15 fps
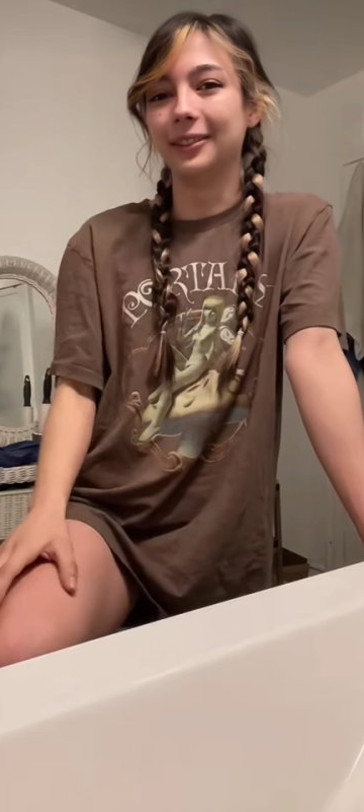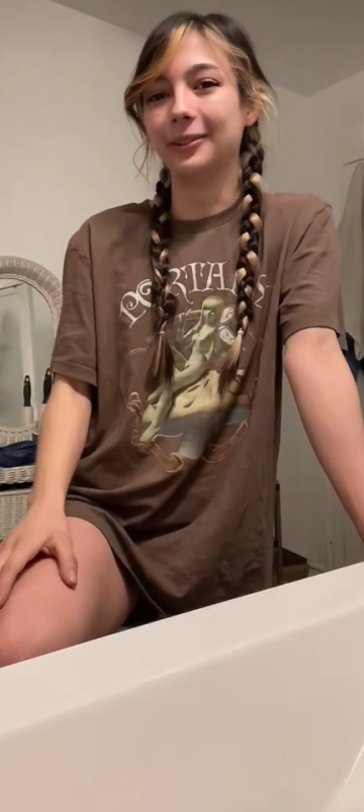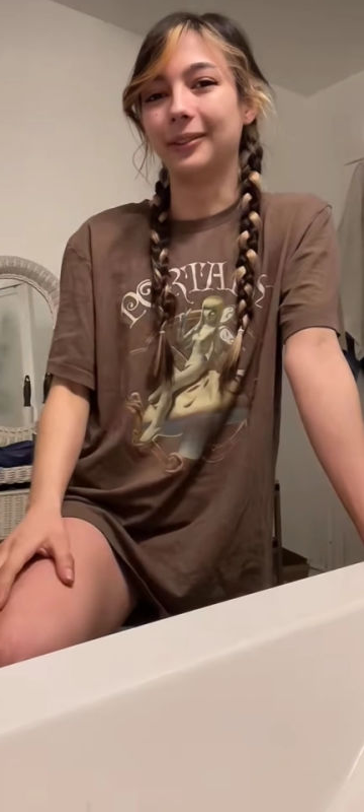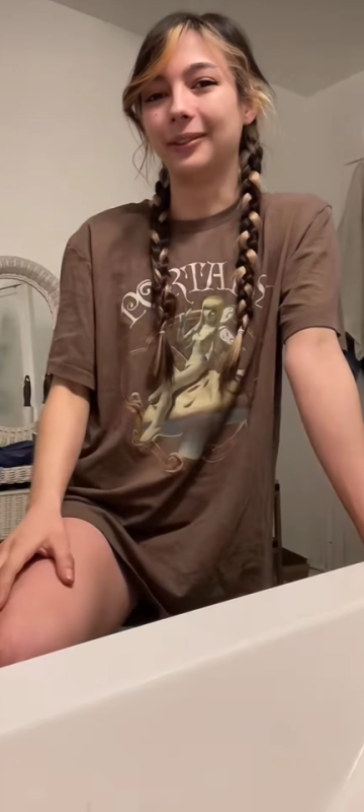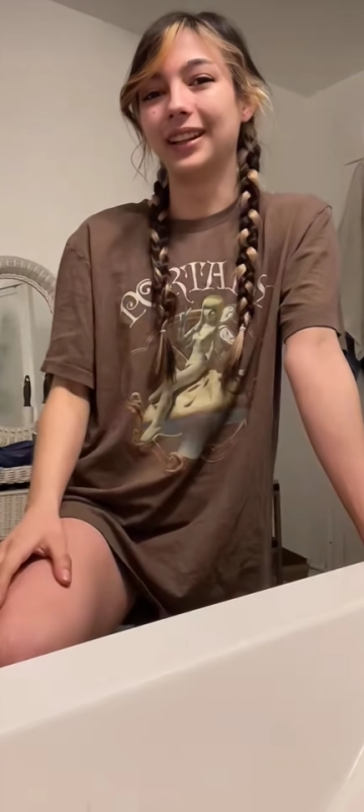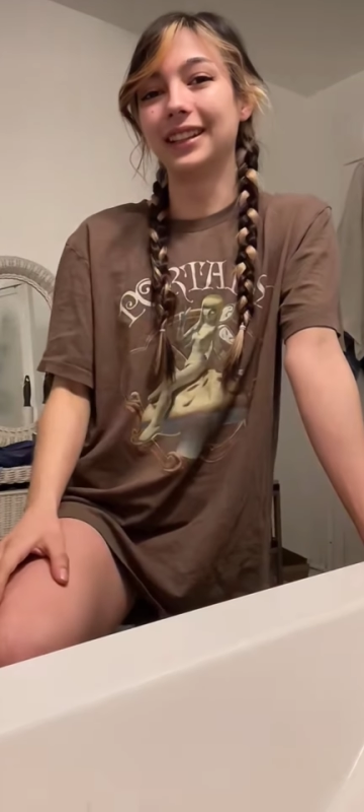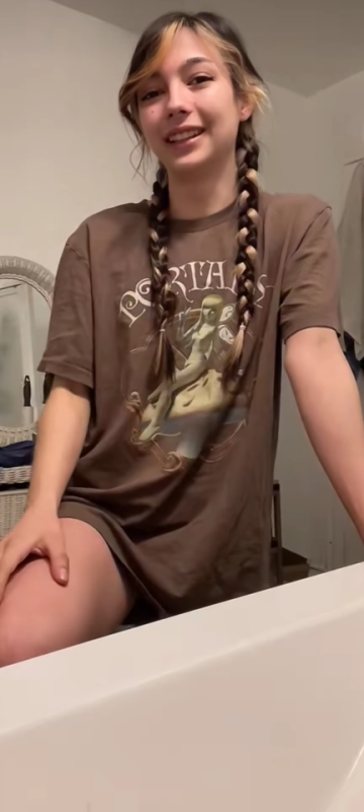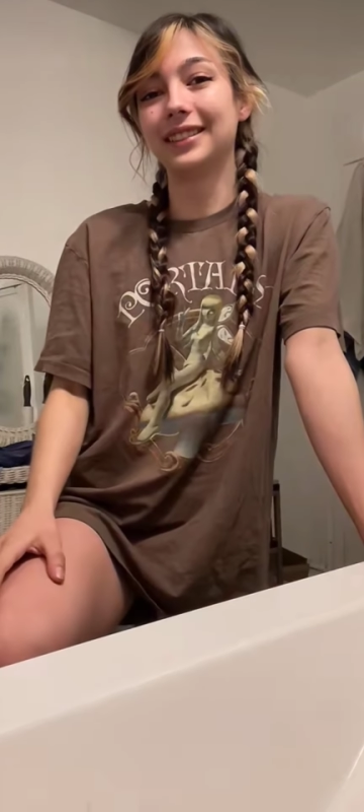If
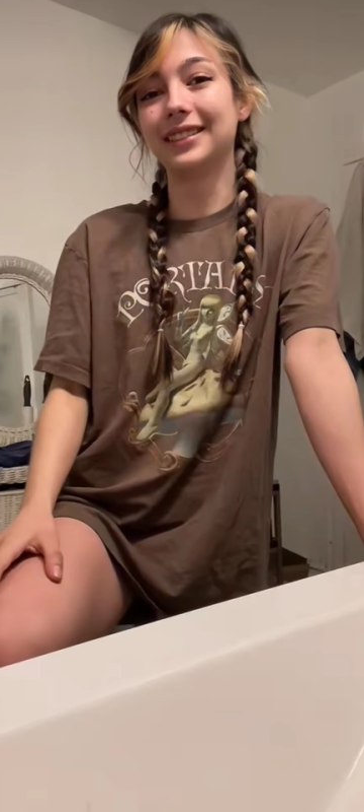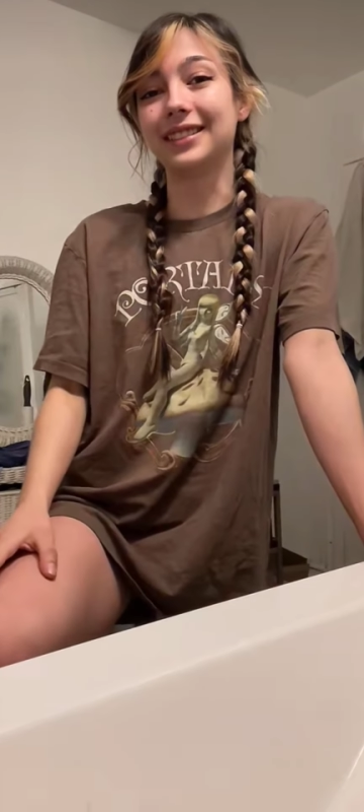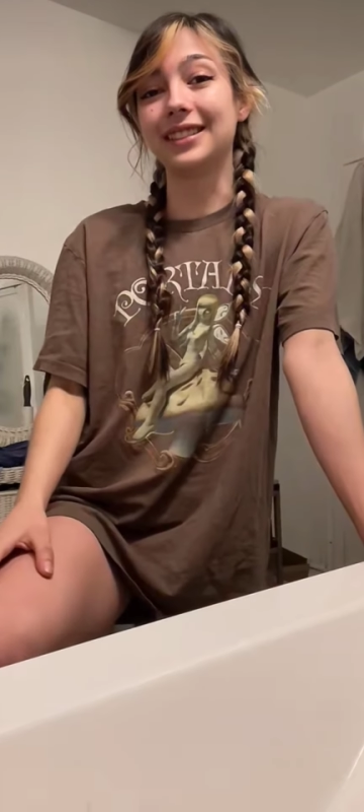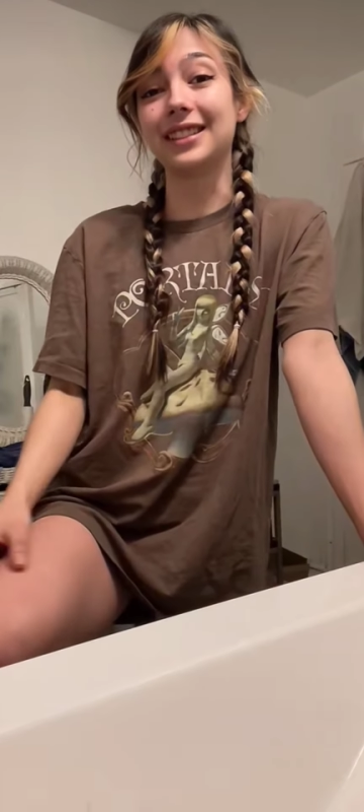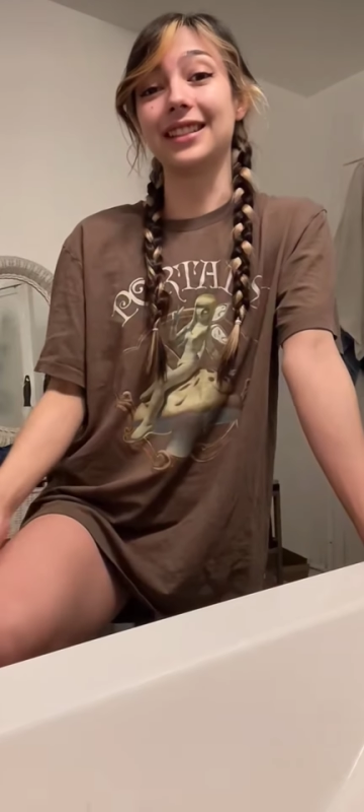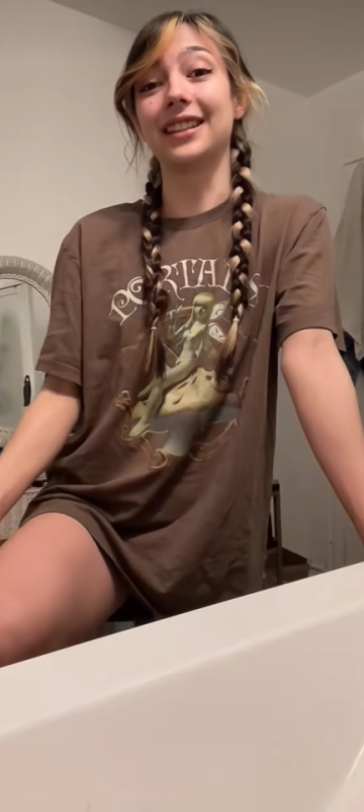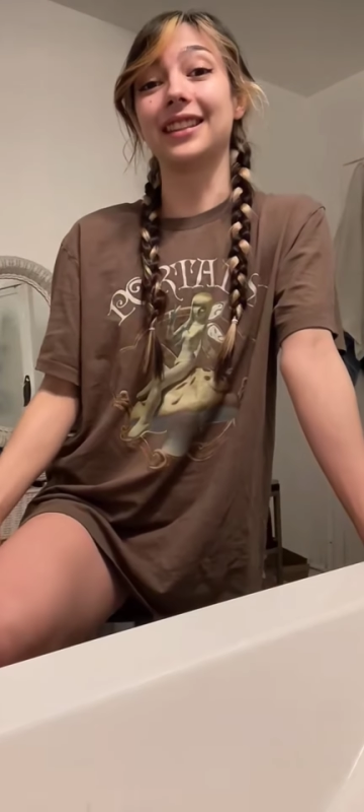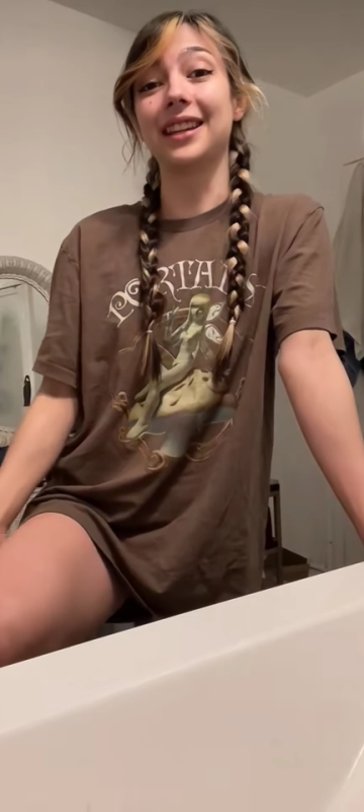you what?
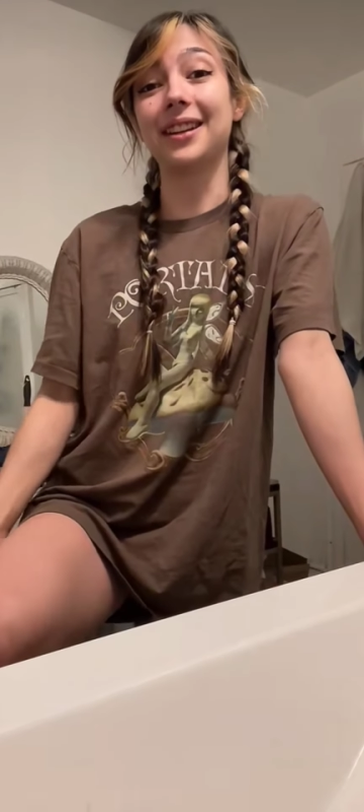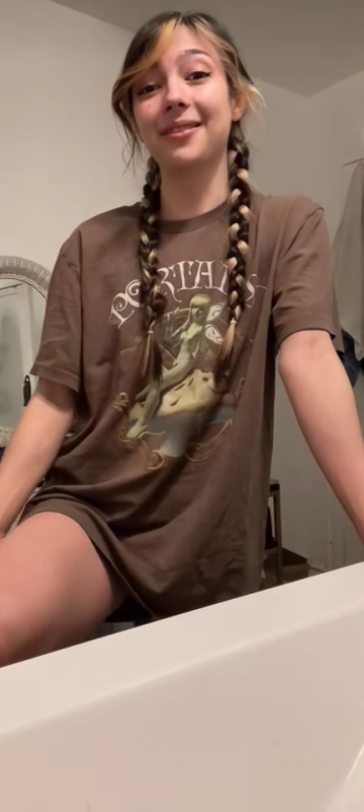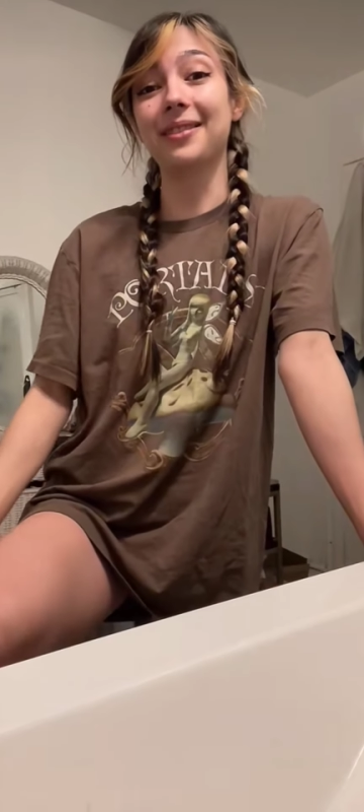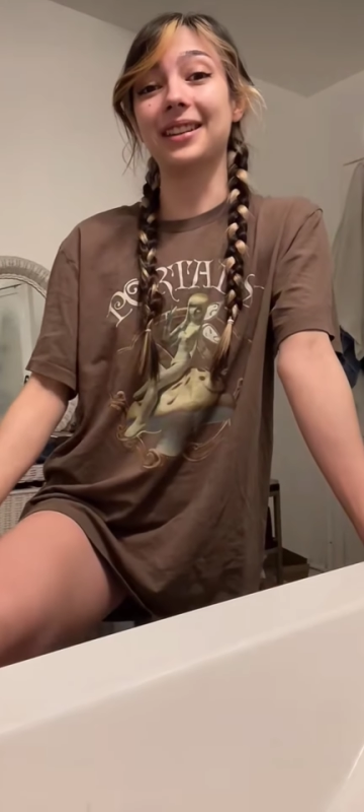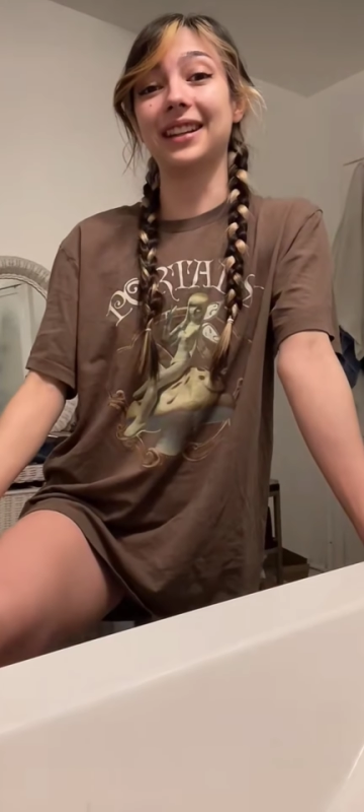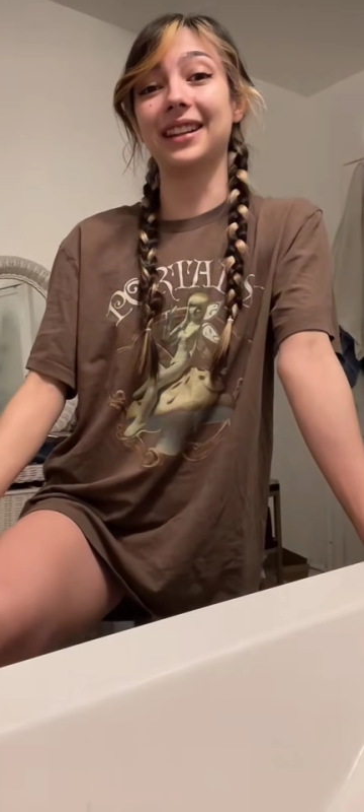She said they